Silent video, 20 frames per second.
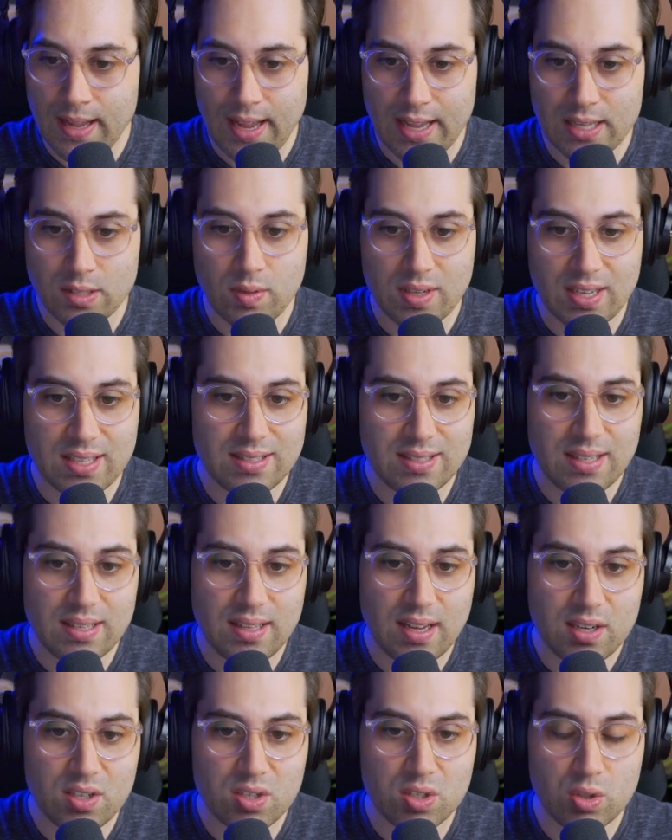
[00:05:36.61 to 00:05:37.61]
As we can see,
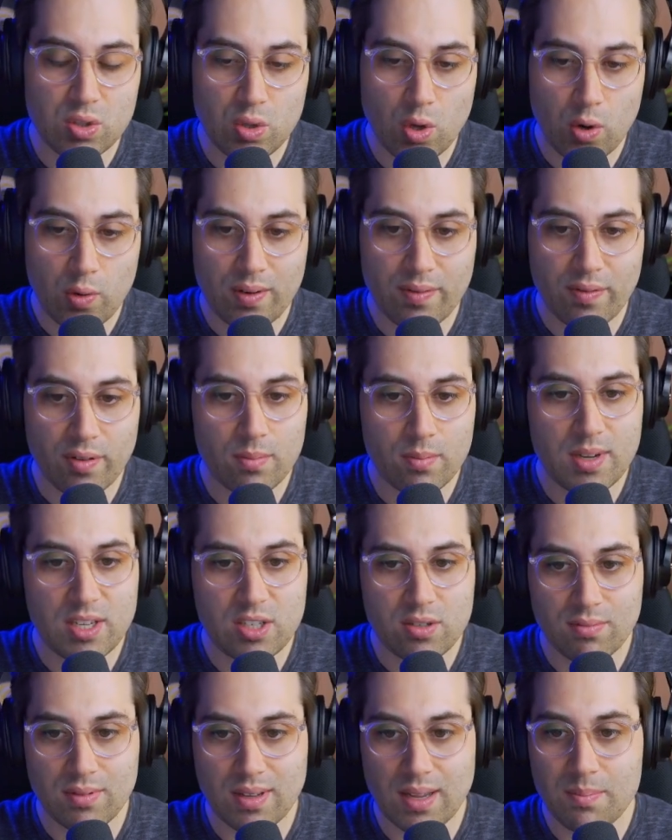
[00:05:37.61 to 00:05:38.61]
there is no
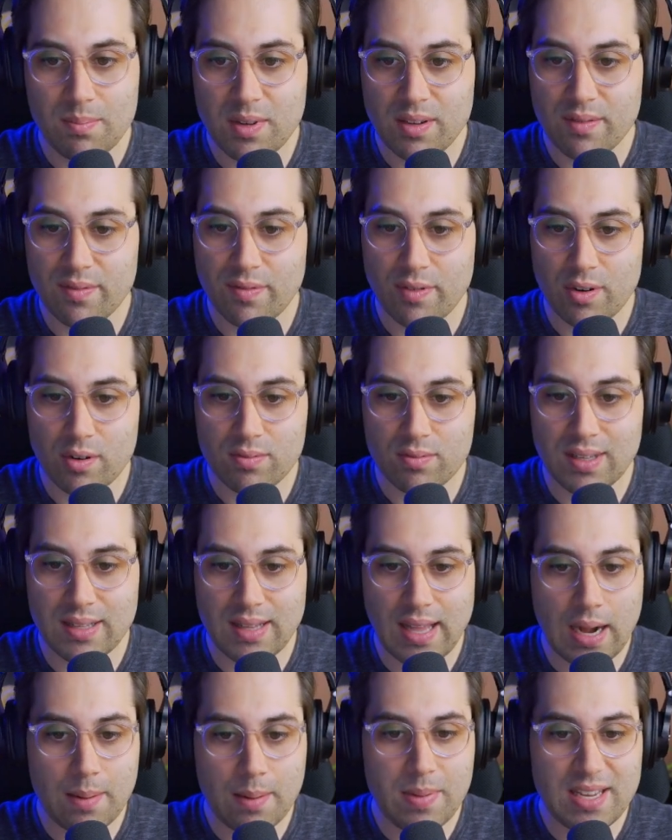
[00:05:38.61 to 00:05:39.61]
information coming from the
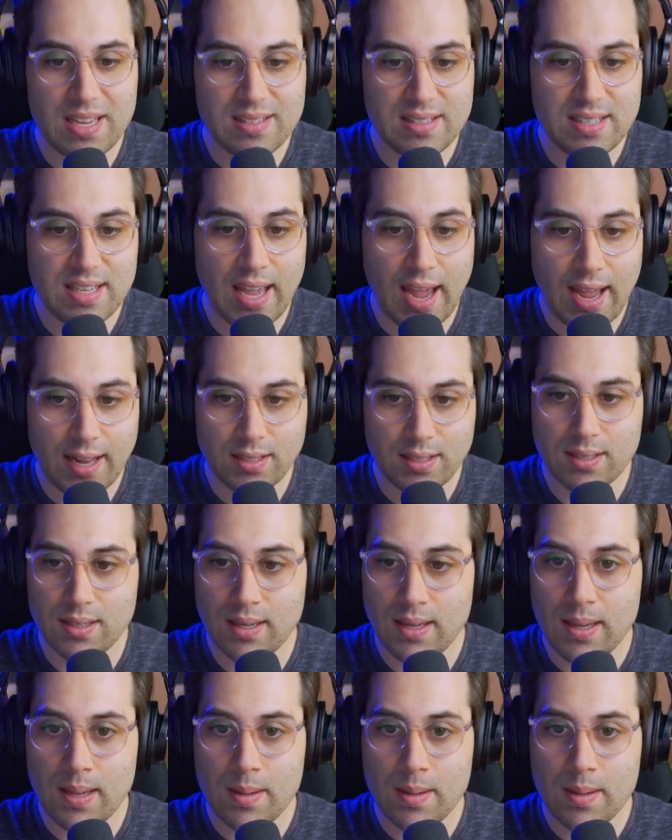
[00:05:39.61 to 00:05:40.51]
database yet,